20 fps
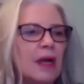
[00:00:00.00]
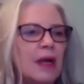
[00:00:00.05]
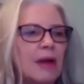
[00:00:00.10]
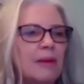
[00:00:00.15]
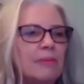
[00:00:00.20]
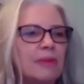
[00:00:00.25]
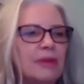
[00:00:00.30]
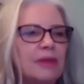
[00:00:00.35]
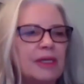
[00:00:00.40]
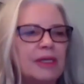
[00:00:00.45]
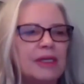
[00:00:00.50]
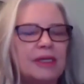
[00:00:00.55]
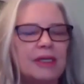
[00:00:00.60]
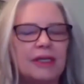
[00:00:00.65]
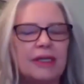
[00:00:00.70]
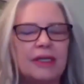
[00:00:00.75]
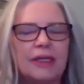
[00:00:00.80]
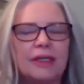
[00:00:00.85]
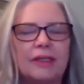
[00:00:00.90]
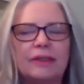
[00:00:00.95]
I'm
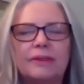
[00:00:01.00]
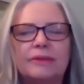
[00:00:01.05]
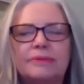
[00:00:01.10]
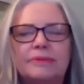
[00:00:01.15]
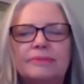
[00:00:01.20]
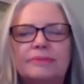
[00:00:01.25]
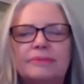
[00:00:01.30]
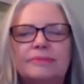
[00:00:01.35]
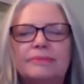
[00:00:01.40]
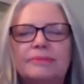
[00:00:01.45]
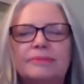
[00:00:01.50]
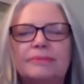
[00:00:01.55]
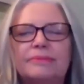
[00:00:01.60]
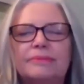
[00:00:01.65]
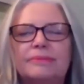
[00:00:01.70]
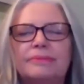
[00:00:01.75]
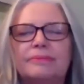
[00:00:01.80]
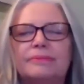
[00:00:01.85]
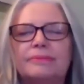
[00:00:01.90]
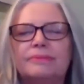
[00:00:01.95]
Melinda,
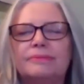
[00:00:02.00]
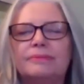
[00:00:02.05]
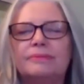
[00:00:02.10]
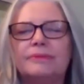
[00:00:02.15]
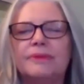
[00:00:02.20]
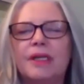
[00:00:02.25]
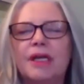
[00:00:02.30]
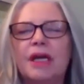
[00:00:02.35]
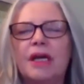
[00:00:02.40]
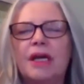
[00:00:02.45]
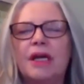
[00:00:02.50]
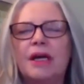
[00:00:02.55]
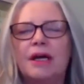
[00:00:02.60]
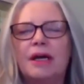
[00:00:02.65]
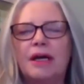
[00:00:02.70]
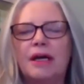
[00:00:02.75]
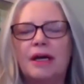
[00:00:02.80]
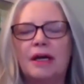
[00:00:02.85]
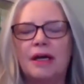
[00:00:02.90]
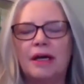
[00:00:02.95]

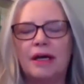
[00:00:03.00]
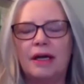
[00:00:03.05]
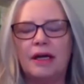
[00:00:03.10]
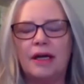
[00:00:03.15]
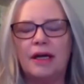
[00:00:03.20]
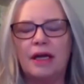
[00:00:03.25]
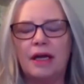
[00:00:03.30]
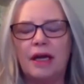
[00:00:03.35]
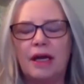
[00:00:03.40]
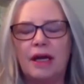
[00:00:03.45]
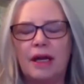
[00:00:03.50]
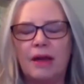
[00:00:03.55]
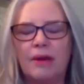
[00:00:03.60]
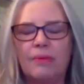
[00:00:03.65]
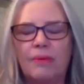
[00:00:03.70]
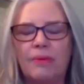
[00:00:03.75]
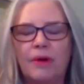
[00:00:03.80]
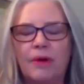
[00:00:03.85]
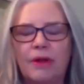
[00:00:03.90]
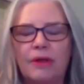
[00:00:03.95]
and I
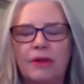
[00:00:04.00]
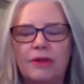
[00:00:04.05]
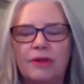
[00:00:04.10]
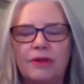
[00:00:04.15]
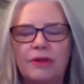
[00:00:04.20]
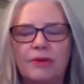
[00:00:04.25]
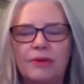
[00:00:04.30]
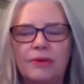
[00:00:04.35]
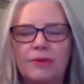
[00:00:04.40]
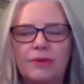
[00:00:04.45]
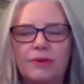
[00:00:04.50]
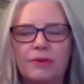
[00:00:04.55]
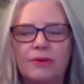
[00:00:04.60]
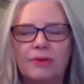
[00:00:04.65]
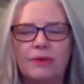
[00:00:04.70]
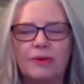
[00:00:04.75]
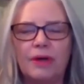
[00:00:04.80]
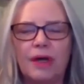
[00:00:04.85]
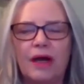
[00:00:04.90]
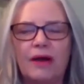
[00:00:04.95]
want to
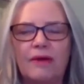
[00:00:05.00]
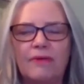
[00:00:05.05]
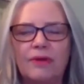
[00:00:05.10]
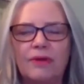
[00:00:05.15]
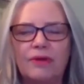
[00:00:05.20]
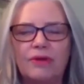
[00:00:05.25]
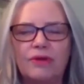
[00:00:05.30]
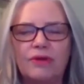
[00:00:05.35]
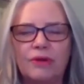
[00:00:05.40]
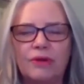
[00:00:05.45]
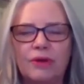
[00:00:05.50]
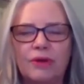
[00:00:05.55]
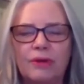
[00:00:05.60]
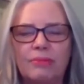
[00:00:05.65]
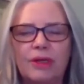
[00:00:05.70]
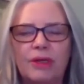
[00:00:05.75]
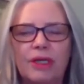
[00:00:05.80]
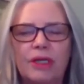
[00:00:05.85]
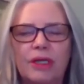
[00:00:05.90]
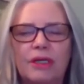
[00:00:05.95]
have you
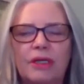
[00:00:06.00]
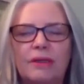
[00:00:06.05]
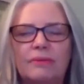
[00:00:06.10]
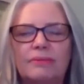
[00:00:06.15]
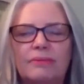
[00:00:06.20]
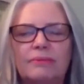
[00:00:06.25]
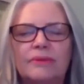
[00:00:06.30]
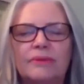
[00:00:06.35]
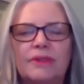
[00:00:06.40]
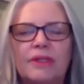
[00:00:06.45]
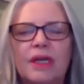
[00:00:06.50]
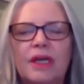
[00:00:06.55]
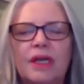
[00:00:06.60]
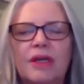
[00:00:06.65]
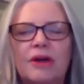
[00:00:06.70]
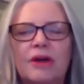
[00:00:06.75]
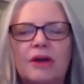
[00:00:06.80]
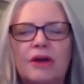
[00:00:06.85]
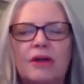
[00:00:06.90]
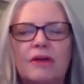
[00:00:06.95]
join me
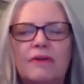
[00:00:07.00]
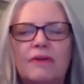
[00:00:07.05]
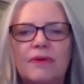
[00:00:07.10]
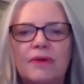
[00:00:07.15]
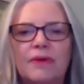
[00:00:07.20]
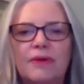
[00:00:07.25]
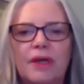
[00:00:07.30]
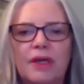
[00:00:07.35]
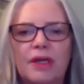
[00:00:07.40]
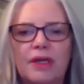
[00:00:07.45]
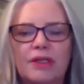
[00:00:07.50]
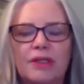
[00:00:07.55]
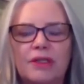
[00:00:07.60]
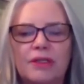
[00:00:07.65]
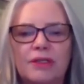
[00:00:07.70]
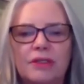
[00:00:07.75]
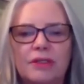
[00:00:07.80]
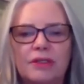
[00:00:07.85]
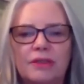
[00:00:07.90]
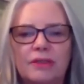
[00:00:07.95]
in our
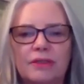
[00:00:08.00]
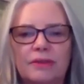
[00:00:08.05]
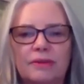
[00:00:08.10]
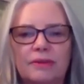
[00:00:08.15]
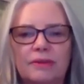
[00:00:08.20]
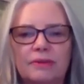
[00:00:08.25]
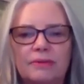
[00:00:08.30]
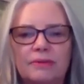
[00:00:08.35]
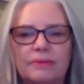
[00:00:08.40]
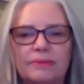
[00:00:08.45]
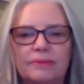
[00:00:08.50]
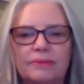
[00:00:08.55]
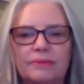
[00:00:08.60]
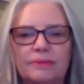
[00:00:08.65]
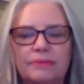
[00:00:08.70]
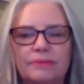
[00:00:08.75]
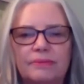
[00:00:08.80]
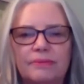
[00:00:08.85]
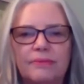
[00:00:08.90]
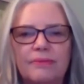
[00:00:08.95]
invocation.
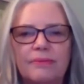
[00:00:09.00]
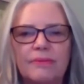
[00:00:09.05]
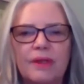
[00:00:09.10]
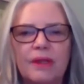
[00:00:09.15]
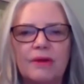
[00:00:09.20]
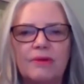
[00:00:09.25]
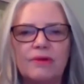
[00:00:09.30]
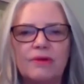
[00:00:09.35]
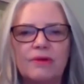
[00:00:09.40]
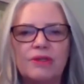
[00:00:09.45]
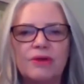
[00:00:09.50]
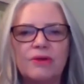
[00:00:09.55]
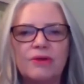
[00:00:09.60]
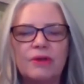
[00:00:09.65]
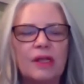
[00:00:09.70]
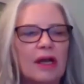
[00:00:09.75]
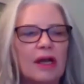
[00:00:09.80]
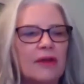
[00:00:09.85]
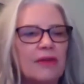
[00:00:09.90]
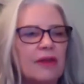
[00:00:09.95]
We're so
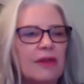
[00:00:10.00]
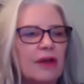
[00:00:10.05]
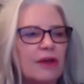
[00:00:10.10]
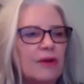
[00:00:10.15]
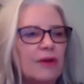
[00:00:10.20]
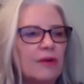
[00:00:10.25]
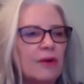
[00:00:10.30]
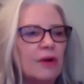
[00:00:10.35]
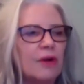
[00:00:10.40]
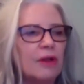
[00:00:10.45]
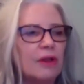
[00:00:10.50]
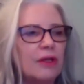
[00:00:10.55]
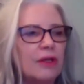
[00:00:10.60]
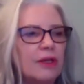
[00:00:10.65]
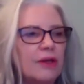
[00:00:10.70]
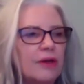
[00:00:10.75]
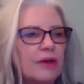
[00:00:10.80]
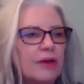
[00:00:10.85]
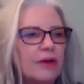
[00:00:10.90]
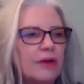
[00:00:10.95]
glad that you're all
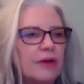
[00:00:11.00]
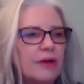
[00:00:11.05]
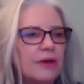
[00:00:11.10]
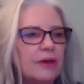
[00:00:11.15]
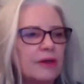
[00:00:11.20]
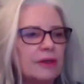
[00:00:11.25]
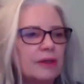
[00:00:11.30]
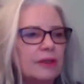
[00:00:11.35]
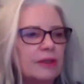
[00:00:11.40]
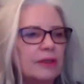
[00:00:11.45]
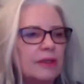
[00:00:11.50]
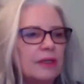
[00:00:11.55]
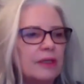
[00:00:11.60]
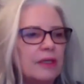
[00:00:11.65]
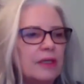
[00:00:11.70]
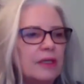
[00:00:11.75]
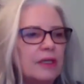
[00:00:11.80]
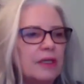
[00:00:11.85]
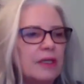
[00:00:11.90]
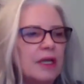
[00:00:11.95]
here,
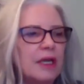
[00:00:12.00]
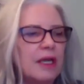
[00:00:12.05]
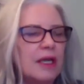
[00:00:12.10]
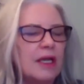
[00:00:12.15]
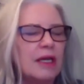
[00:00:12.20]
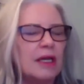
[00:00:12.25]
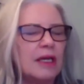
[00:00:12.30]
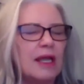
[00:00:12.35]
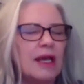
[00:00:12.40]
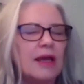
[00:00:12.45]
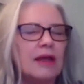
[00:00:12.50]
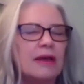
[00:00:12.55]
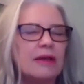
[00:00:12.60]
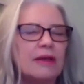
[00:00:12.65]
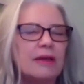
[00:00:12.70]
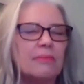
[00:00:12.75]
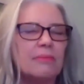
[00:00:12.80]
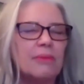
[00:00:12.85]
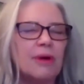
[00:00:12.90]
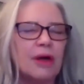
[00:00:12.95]
and let
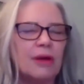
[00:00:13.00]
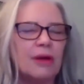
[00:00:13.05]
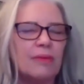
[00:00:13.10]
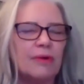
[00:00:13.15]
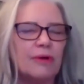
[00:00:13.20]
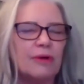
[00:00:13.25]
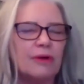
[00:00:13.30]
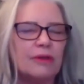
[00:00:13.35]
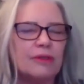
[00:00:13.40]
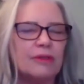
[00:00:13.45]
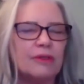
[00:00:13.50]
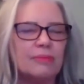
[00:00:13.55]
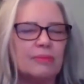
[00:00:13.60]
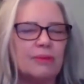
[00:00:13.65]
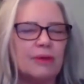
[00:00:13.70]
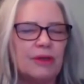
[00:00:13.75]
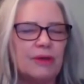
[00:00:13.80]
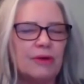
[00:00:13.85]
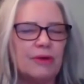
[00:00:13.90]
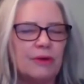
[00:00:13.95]
my words
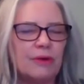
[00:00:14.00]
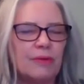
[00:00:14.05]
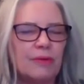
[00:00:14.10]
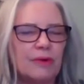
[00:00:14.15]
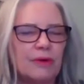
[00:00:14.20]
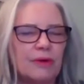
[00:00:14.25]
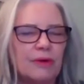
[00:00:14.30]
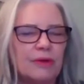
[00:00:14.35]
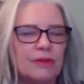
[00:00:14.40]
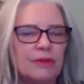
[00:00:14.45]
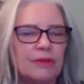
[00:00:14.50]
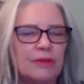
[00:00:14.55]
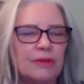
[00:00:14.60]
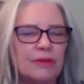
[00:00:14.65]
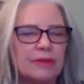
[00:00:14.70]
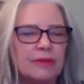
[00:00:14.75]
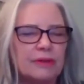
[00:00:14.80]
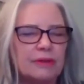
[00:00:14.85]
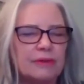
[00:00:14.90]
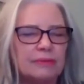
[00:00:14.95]
be your
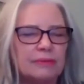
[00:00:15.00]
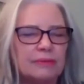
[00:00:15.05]
words.